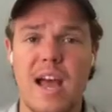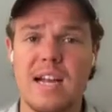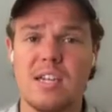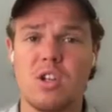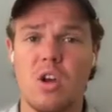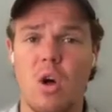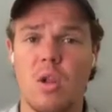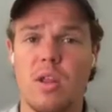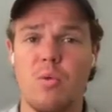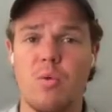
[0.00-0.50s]

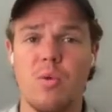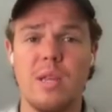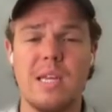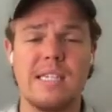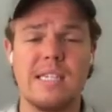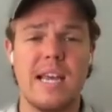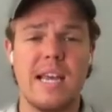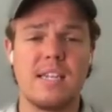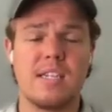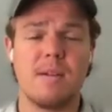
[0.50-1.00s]
all it really
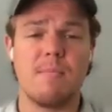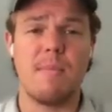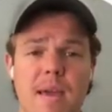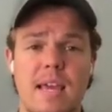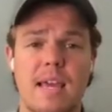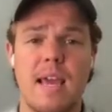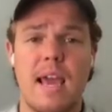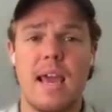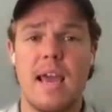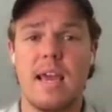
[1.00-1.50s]
takes to
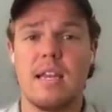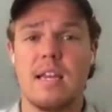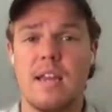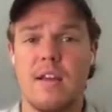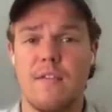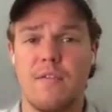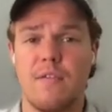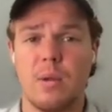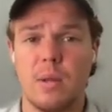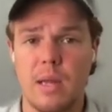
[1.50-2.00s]
make a
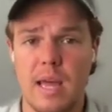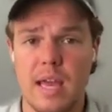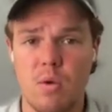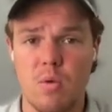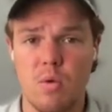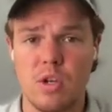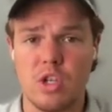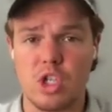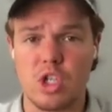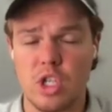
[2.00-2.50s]
different
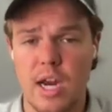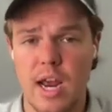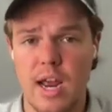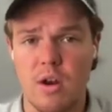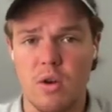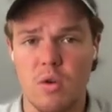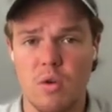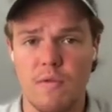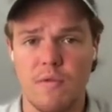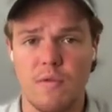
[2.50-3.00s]
language
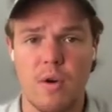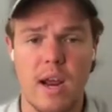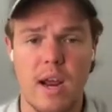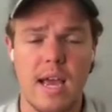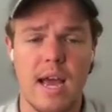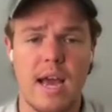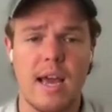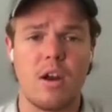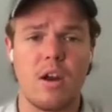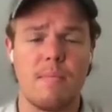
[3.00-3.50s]
channel for A
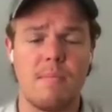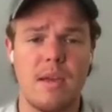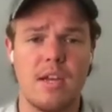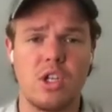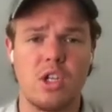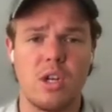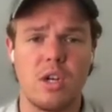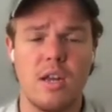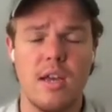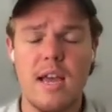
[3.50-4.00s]
I
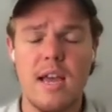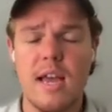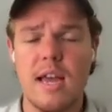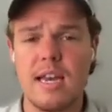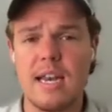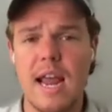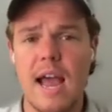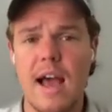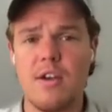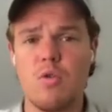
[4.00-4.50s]
automation.
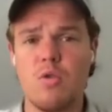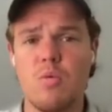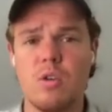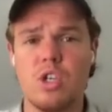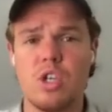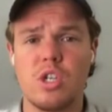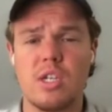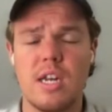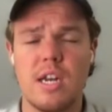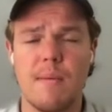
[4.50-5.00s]
Now you would
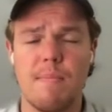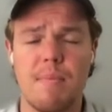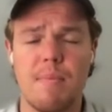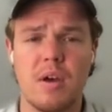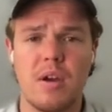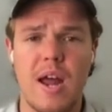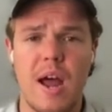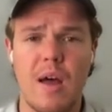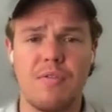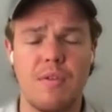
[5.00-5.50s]
just need to
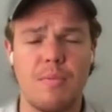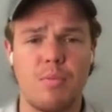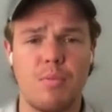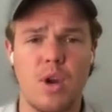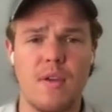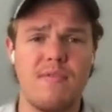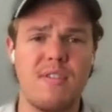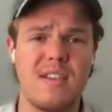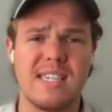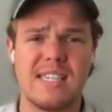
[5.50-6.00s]
build out the
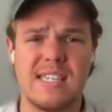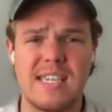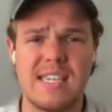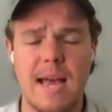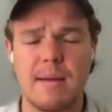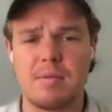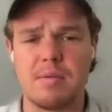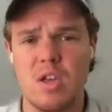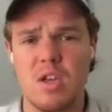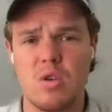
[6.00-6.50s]
previous
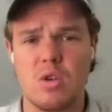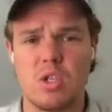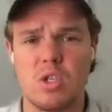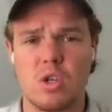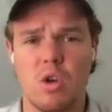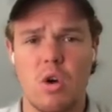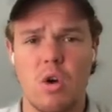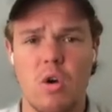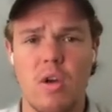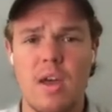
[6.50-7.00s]
Zaps that you
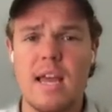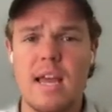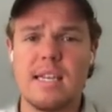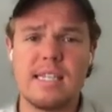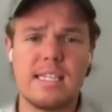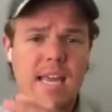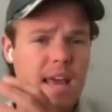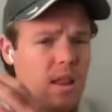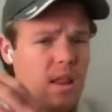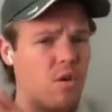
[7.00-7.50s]
saw,
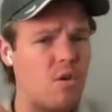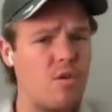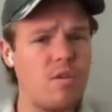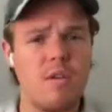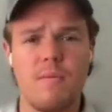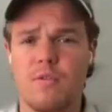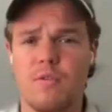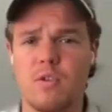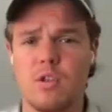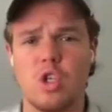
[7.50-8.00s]
tailor
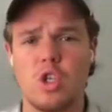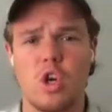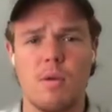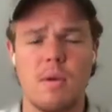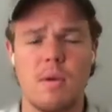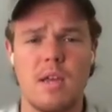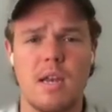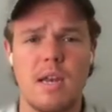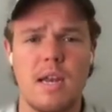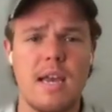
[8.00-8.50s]
them for
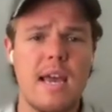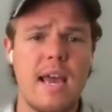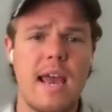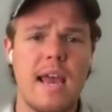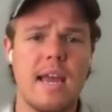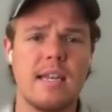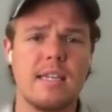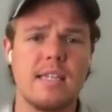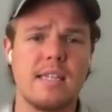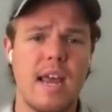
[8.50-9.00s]
German,
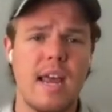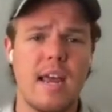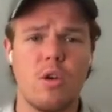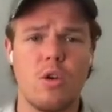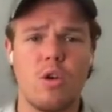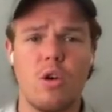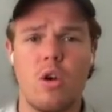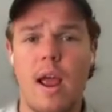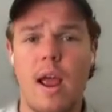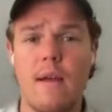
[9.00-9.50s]
and
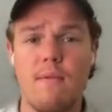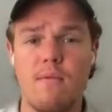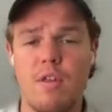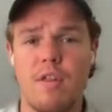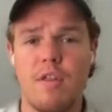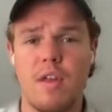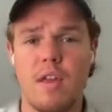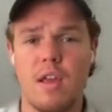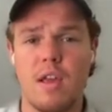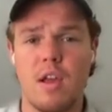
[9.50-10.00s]
tailor
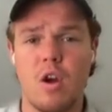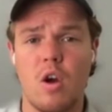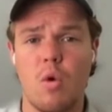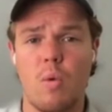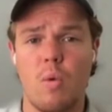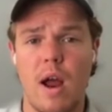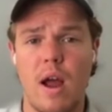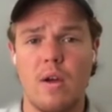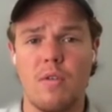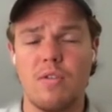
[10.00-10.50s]
everything
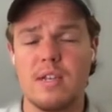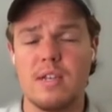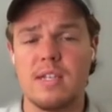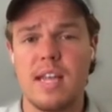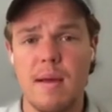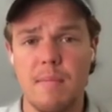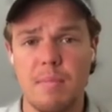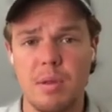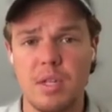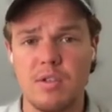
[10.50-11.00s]
around the
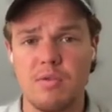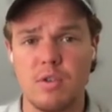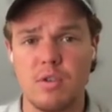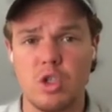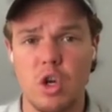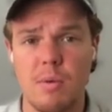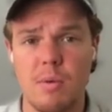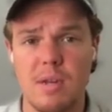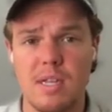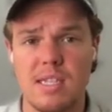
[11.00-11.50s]
templates for
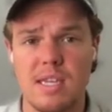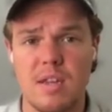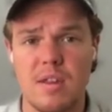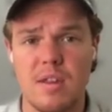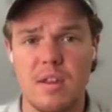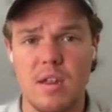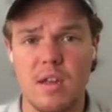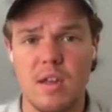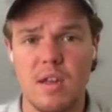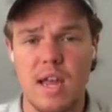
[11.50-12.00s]
German and
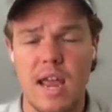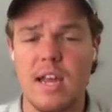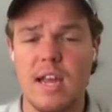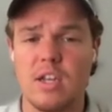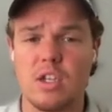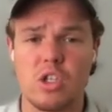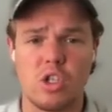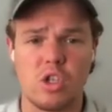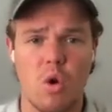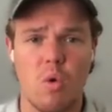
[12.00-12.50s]
Synthesia, and
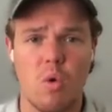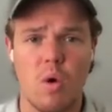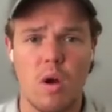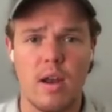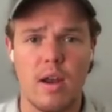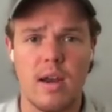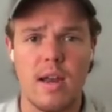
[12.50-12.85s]
so on.